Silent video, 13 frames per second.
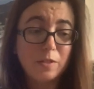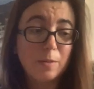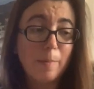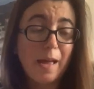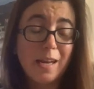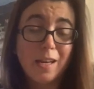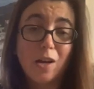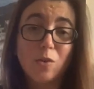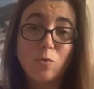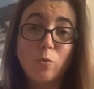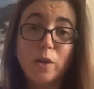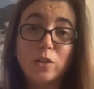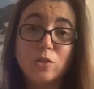Depending
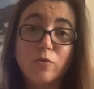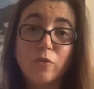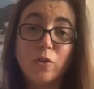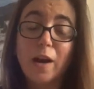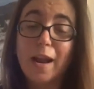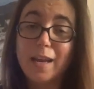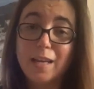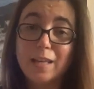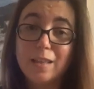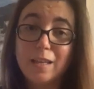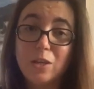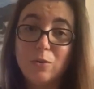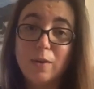on which variety
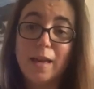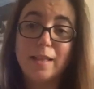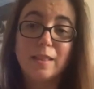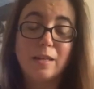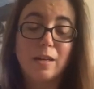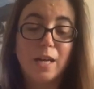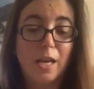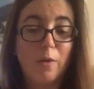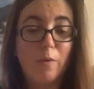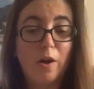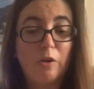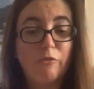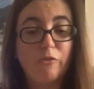that you get, they're
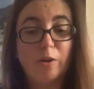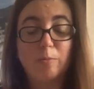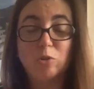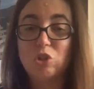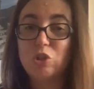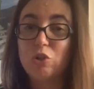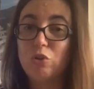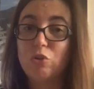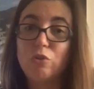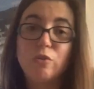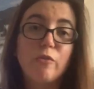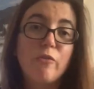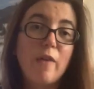anywhere from
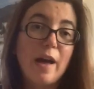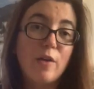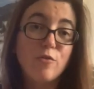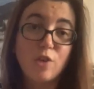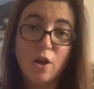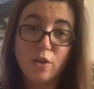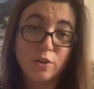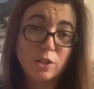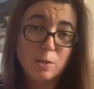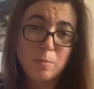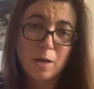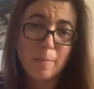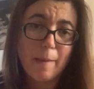$2 to
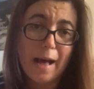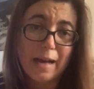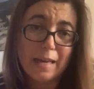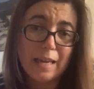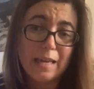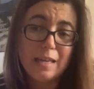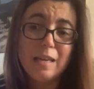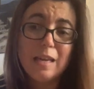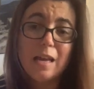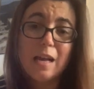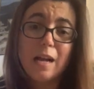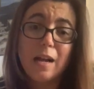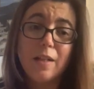$5 per packet,
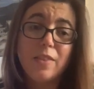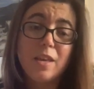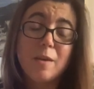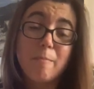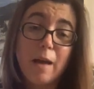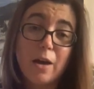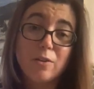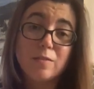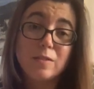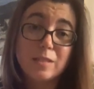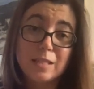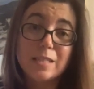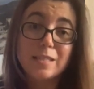and the amount of
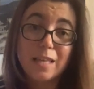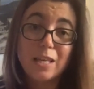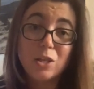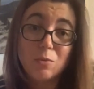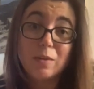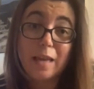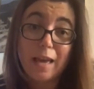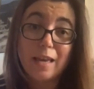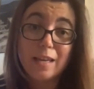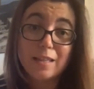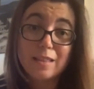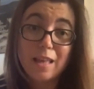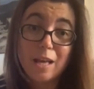seeds that you get
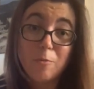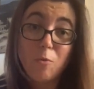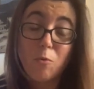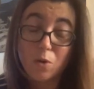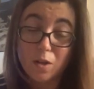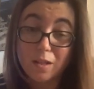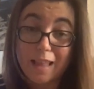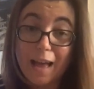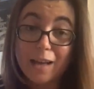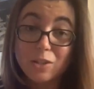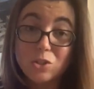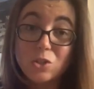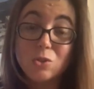in them will
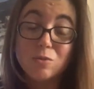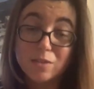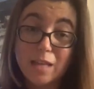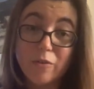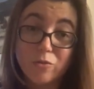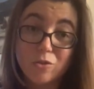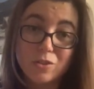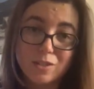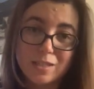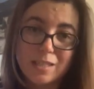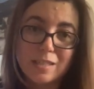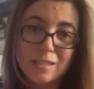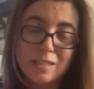last you several
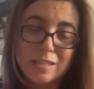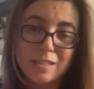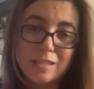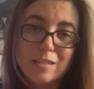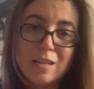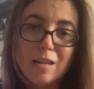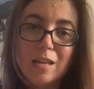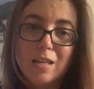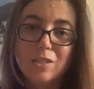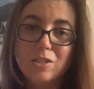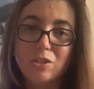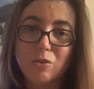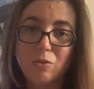seasons.
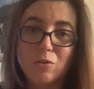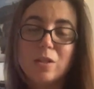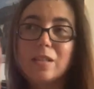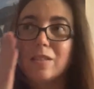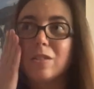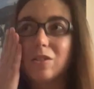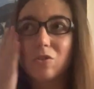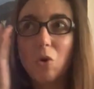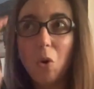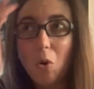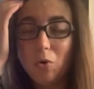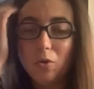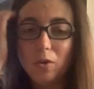So it's
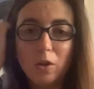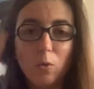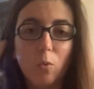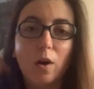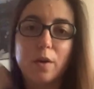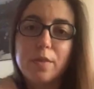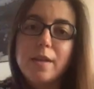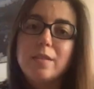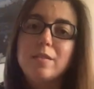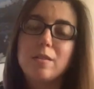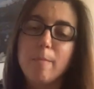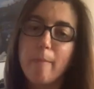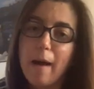totally worth it
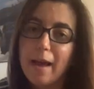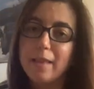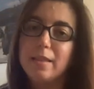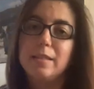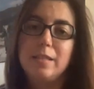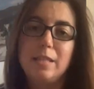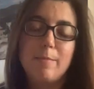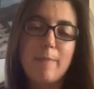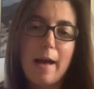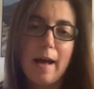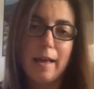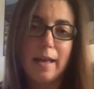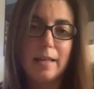to buy the seed
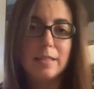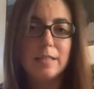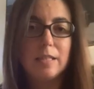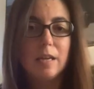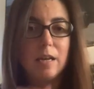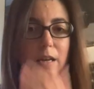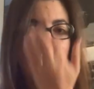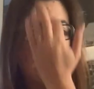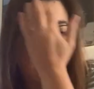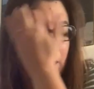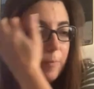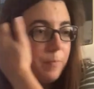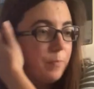packets.
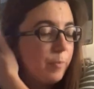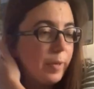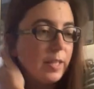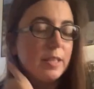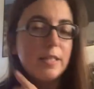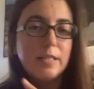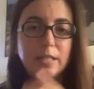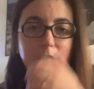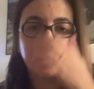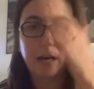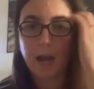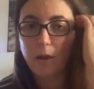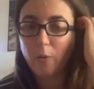But this
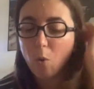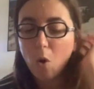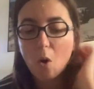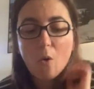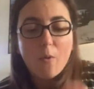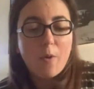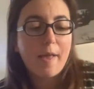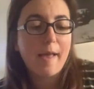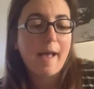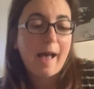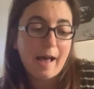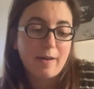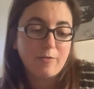year I won't
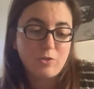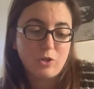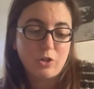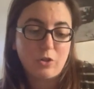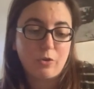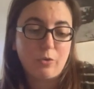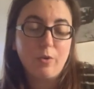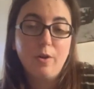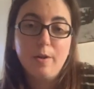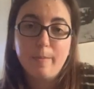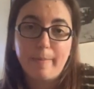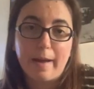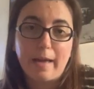have to
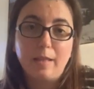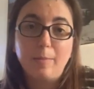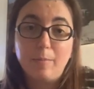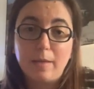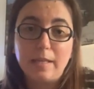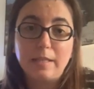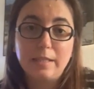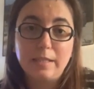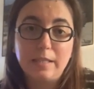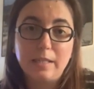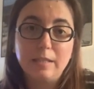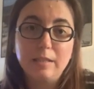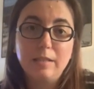buy the bean
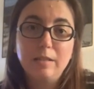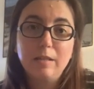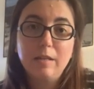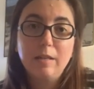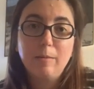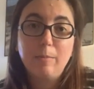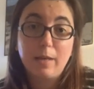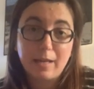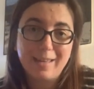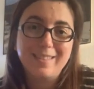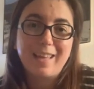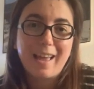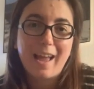seeds
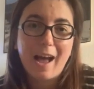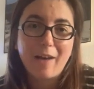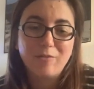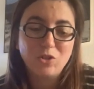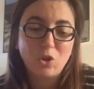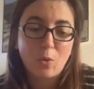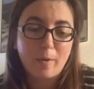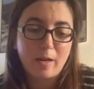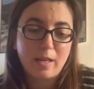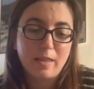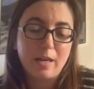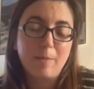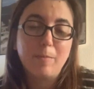because I have so
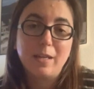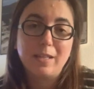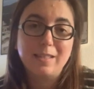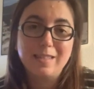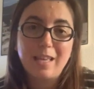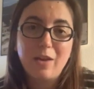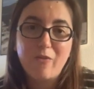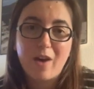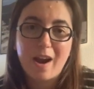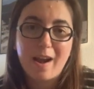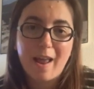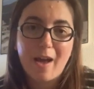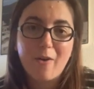many that I'm gonna save
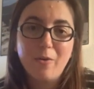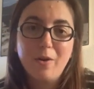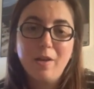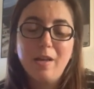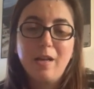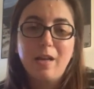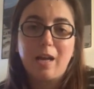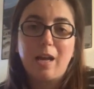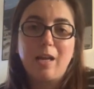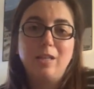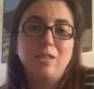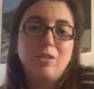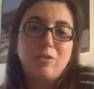right now.
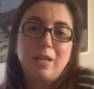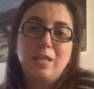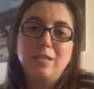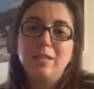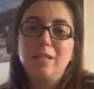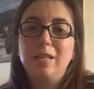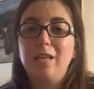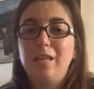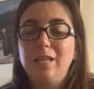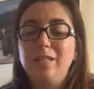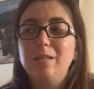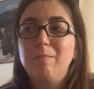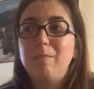So it
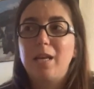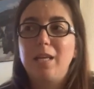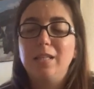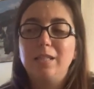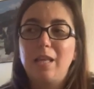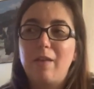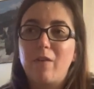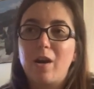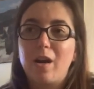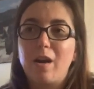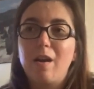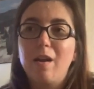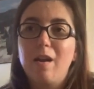is a money
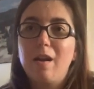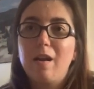saver.